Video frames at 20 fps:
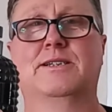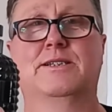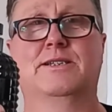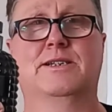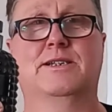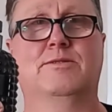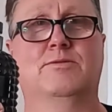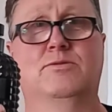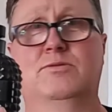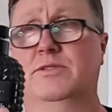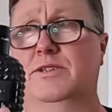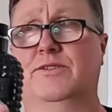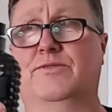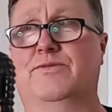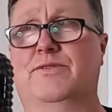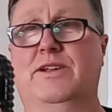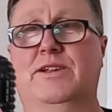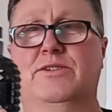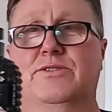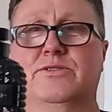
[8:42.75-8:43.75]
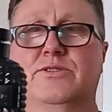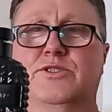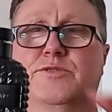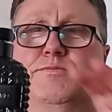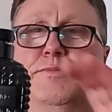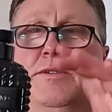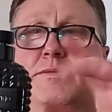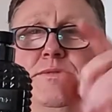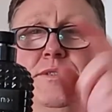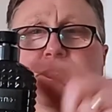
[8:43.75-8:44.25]
You know, all these frames I
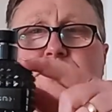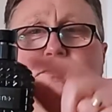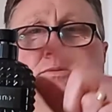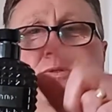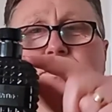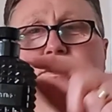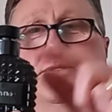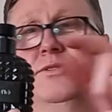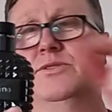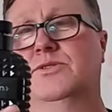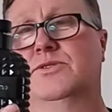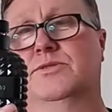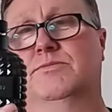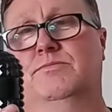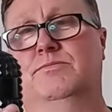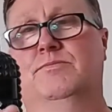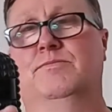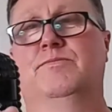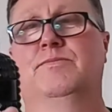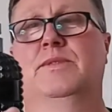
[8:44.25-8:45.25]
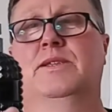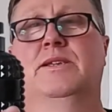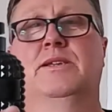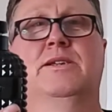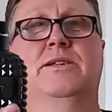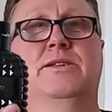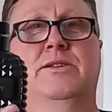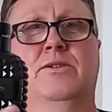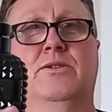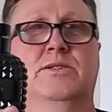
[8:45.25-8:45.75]
spelt, this one's just
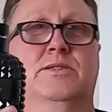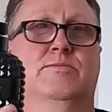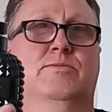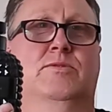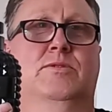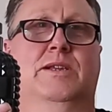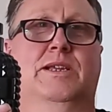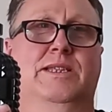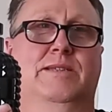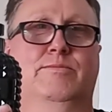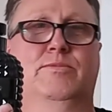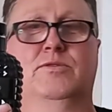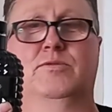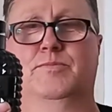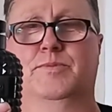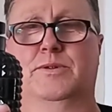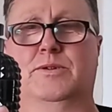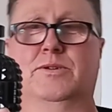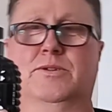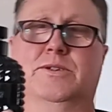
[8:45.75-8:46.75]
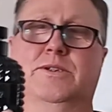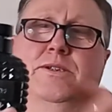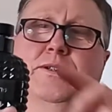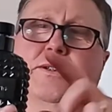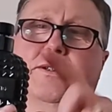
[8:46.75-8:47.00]
knocked them all out of the ballpark.